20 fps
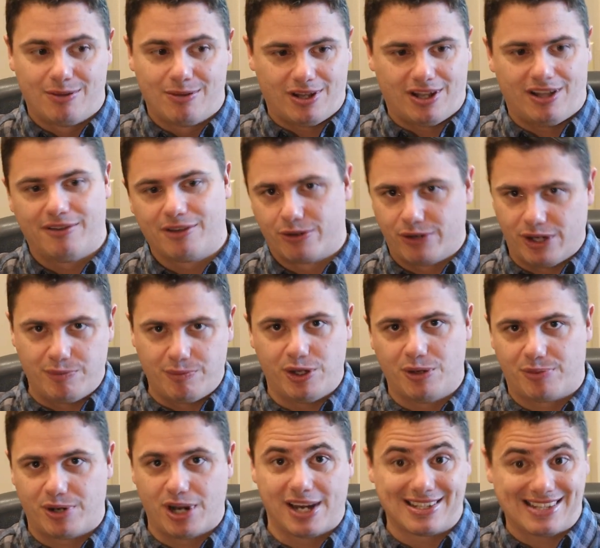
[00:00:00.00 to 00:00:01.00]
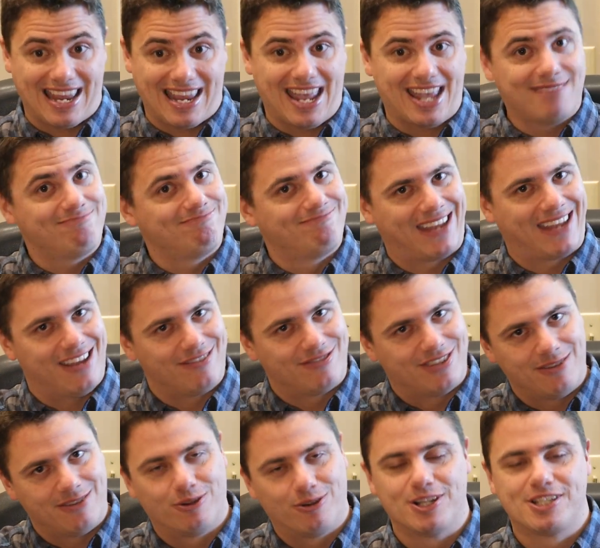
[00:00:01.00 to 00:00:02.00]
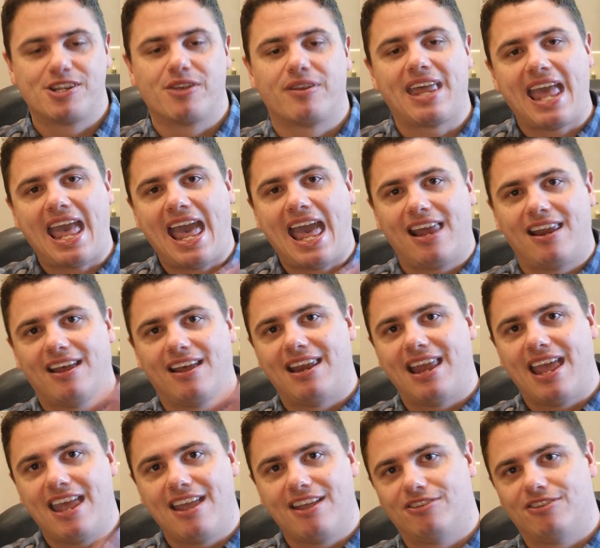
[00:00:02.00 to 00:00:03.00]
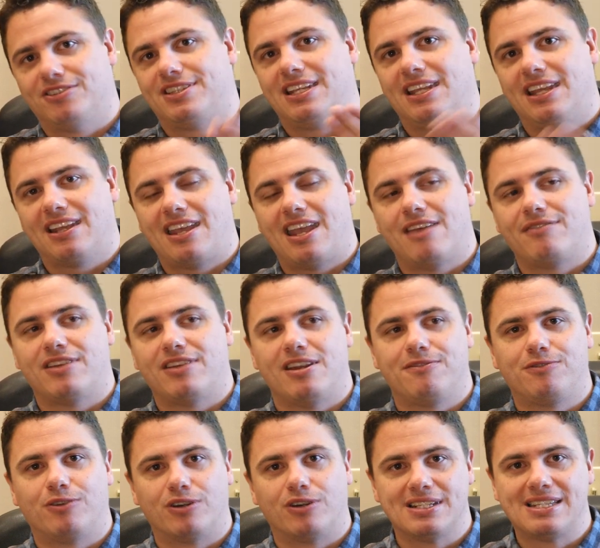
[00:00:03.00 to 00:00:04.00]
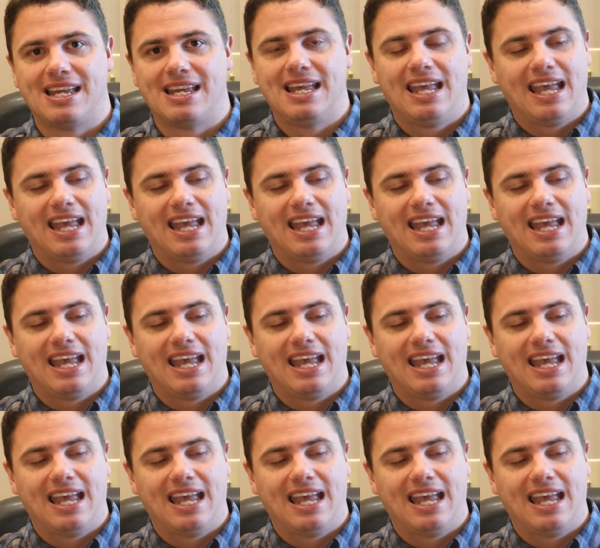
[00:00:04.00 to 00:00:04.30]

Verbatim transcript: Well, Korean beauty products and KF94. So they had an angle to get KF94s.